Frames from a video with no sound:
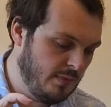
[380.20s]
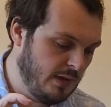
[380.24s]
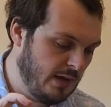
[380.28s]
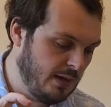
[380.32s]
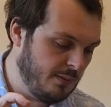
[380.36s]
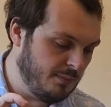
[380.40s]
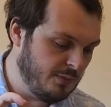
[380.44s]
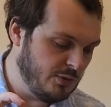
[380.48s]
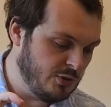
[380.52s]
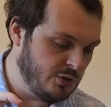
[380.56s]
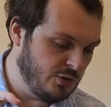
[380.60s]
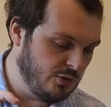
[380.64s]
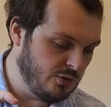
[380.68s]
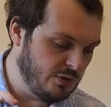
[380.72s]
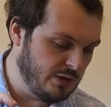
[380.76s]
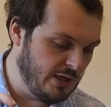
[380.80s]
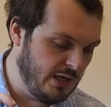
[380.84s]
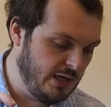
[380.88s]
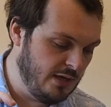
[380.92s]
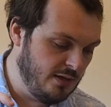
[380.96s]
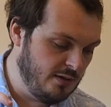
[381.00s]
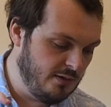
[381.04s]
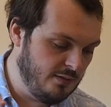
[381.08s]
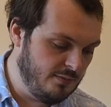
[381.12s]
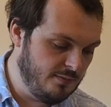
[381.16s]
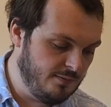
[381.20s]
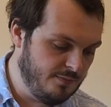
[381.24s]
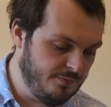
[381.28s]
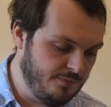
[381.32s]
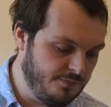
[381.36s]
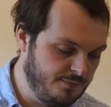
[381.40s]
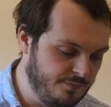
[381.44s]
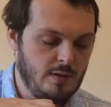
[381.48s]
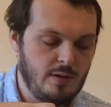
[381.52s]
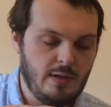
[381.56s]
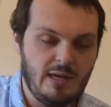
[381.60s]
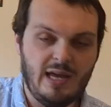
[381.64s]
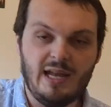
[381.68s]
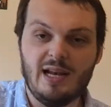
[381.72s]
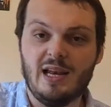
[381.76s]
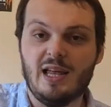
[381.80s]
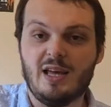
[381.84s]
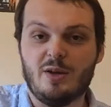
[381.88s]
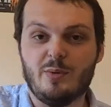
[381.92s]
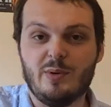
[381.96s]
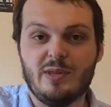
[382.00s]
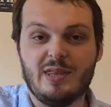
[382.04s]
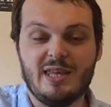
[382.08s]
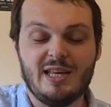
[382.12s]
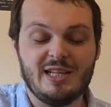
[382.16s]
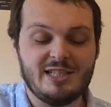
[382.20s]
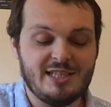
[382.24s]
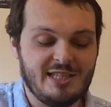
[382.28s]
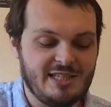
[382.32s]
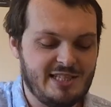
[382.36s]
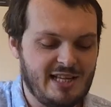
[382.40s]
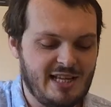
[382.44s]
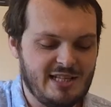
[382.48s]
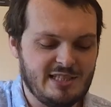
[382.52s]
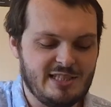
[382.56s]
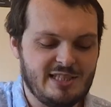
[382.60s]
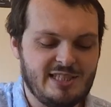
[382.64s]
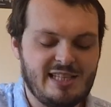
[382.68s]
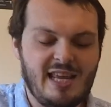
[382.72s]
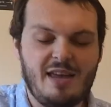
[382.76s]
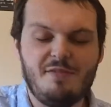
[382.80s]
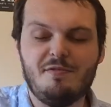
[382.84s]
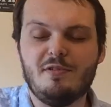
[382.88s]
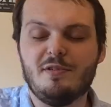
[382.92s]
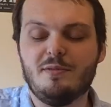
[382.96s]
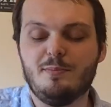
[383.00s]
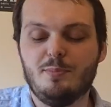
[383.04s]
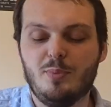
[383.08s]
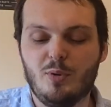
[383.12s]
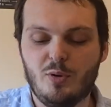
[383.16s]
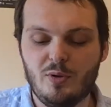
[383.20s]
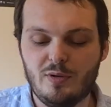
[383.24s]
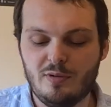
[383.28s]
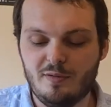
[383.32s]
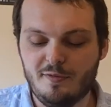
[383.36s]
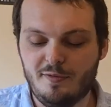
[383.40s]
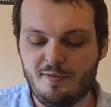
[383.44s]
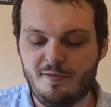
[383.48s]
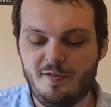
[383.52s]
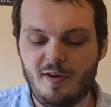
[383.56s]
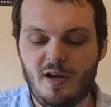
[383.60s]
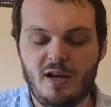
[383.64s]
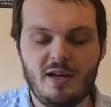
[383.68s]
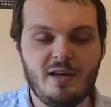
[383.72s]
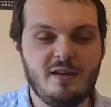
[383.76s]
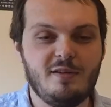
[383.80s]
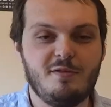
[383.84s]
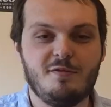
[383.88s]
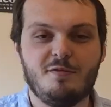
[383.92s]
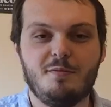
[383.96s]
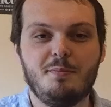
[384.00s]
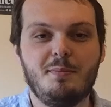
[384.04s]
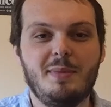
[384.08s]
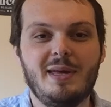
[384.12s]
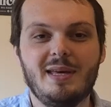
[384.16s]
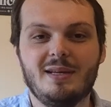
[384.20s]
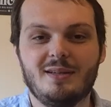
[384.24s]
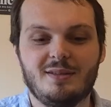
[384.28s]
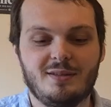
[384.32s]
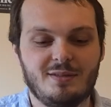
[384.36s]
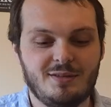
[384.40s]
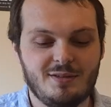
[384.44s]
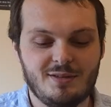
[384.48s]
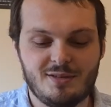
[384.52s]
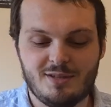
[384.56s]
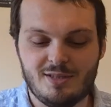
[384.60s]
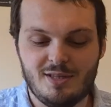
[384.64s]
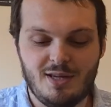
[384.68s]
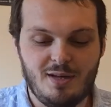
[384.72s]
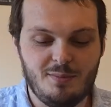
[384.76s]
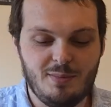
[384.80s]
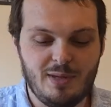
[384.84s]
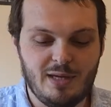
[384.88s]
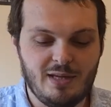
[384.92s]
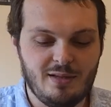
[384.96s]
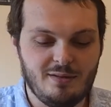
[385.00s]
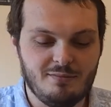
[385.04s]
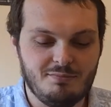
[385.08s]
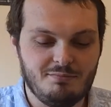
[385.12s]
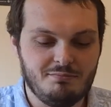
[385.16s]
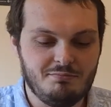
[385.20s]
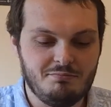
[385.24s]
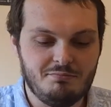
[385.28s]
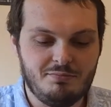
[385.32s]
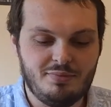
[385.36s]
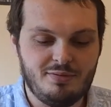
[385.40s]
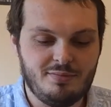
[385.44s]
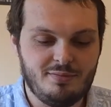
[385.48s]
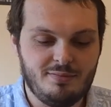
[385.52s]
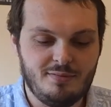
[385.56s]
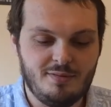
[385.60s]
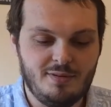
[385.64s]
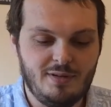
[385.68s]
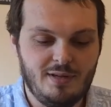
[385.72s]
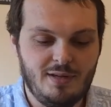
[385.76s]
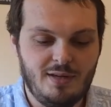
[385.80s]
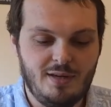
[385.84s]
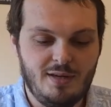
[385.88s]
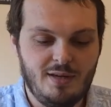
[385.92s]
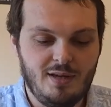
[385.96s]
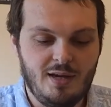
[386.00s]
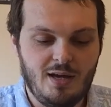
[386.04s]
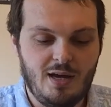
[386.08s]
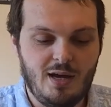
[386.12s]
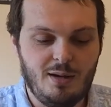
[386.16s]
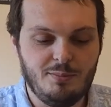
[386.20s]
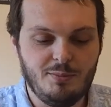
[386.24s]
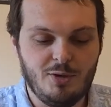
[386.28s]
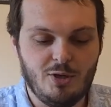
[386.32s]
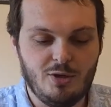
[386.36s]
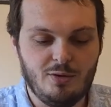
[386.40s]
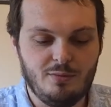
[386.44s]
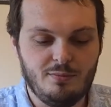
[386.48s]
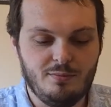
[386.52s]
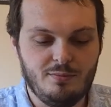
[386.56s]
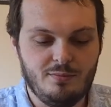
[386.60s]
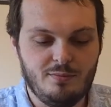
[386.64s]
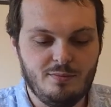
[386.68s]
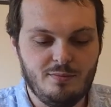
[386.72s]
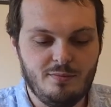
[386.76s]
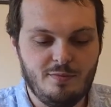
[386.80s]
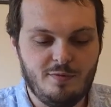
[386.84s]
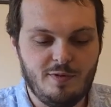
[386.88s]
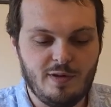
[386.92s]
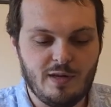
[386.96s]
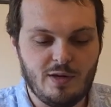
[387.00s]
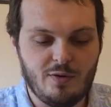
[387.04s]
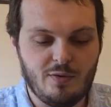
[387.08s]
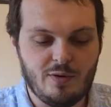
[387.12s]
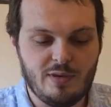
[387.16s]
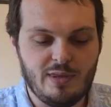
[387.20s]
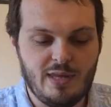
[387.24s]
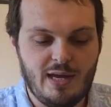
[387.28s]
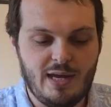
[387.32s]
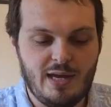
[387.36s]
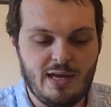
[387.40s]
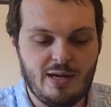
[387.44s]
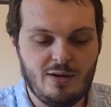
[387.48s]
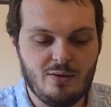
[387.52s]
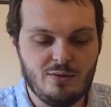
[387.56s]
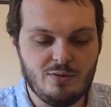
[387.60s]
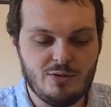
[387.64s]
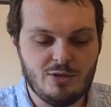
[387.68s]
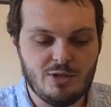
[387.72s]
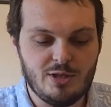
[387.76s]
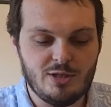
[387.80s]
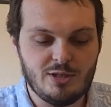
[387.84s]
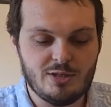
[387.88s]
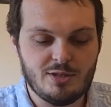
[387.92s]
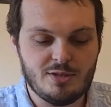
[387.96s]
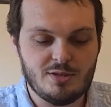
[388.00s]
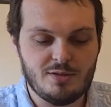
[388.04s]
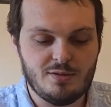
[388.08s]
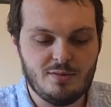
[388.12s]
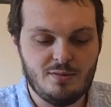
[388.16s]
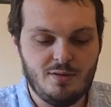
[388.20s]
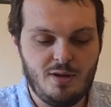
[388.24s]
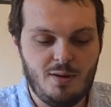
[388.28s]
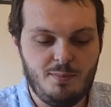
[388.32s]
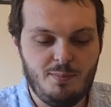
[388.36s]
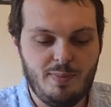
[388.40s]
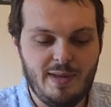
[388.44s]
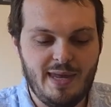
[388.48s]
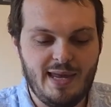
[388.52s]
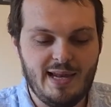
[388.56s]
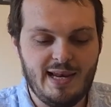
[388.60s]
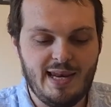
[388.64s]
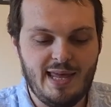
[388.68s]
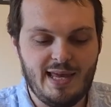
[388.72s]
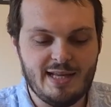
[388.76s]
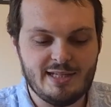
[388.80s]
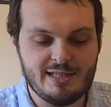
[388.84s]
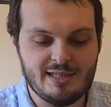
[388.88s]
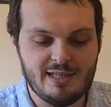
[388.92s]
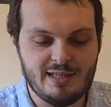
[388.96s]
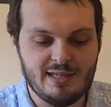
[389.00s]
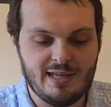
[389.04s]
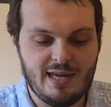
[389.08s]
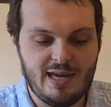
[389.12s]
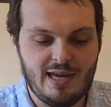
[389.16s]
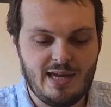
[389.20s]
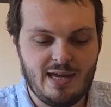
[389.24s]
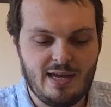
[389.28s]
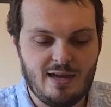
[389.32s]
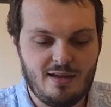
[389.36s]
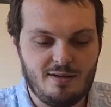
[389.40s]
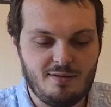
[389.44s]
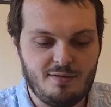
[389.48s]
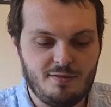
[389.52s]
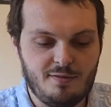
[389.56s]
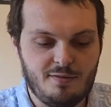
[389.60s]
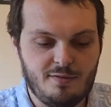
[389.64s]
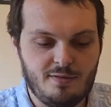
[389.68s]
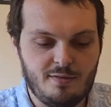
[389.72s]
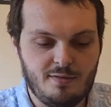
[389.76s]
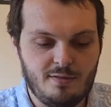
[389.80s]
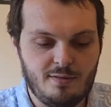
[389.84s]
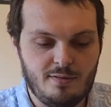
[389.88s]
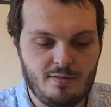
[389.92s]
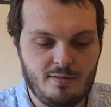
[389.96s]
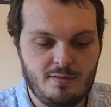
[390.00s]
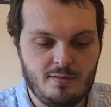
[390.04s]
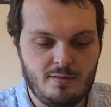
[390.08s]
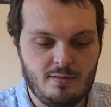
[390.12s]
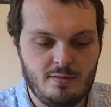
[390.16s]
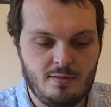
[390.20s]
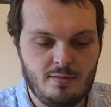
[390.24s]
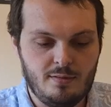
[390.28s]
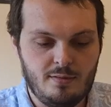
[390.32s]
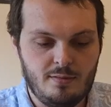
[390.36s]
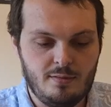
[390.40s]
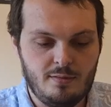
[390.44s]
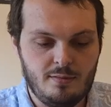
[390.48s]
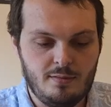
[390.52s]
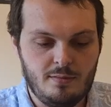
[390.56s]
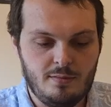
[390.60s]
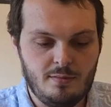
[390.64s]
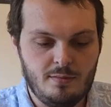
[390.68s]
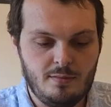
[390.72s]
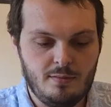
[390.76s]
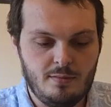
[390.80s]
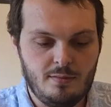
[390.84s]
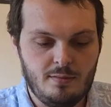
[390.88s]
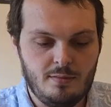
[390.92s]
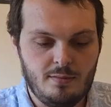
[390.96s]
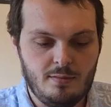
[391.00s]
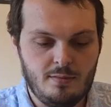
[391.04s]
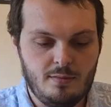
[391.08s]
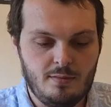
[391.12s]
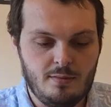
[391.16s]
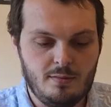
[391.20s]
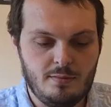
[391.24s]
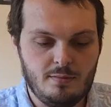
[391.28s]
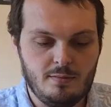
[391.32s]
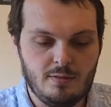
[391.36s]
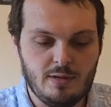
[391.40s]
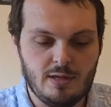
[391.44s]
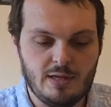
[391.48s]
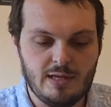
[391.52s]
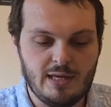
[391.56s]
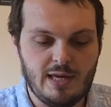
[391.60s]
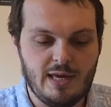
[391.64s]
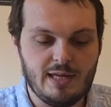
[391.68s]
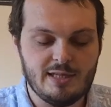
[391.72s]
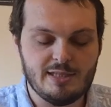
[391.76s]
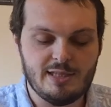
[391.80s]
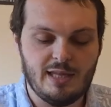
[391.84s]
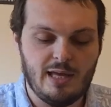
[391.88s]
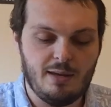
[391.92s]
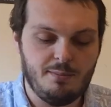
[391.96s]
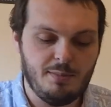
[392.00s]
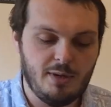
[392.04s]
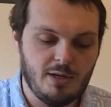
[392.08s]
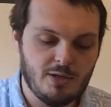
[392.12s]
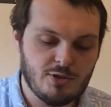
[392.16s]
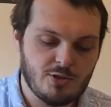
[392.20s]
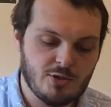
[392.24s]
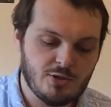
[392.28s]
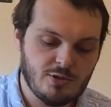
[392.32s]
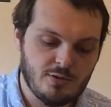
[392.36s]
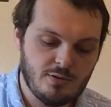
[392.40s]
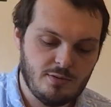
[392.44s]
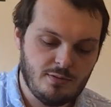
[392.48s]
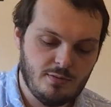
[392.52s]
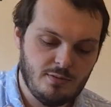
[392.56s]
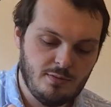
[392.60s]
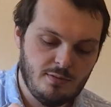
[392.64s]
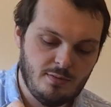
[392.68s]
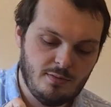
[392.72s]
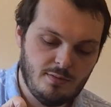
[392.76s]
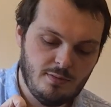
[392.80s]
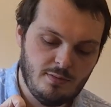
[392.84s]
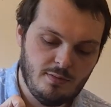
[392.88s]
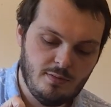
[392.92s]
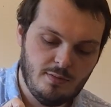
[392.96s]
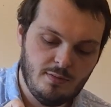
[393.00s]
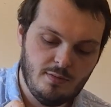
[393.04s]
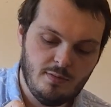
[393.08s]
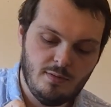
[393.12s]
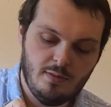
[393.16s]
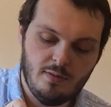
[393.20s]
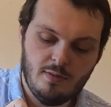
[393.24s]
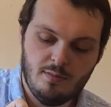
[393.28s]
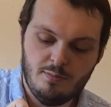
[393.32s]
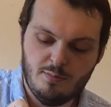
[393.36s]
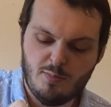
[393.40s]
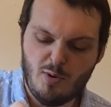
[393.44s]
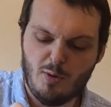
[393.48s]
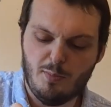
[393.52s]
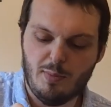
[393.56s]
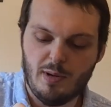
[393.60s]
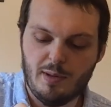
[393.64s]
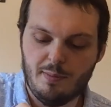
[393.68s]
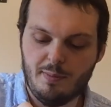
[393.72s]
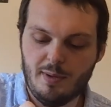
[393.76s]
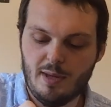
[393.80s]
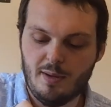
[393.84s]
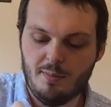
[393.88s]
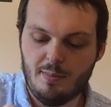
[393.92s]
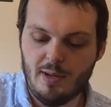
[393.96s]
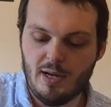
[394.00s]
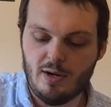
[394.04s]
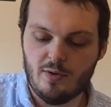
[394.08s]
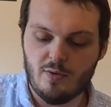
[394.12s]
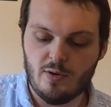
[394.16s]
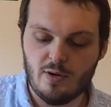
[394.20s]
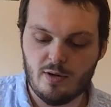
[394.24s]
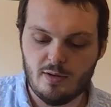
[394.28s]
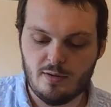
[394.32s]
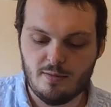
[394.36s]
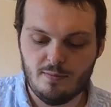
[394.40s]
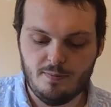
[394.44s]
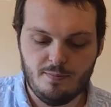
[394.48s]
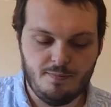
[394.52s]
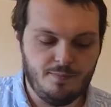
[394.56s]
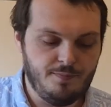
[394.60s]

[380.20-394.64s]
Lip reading: Apple juice in. And like with this, it says 7.5 mils. I mean, I'm not figuring that out, just a bit less than half. I'm gonna guess that much. Probably a bit about right.